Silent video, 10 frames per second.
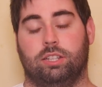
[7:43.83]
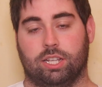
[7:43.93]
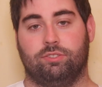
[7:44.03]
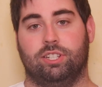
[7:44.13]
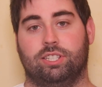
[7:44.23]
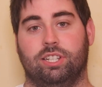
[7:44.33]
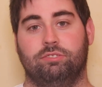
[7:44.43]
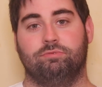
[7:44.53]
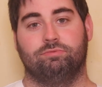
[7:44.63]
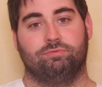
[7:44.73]
Thanks for
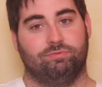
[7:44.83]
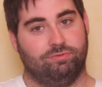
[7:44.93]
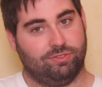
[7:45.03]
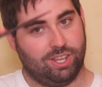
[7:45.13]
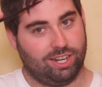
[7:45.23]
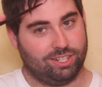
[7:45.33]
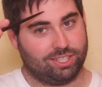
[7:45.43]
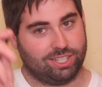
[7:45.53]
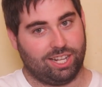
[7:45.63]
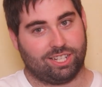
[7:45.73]
listening, and I'll
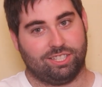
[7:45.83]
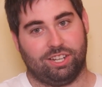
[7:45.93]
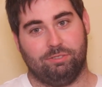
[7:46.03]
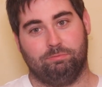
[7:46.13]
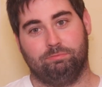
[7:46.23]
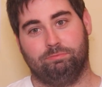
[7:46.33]
see you next time.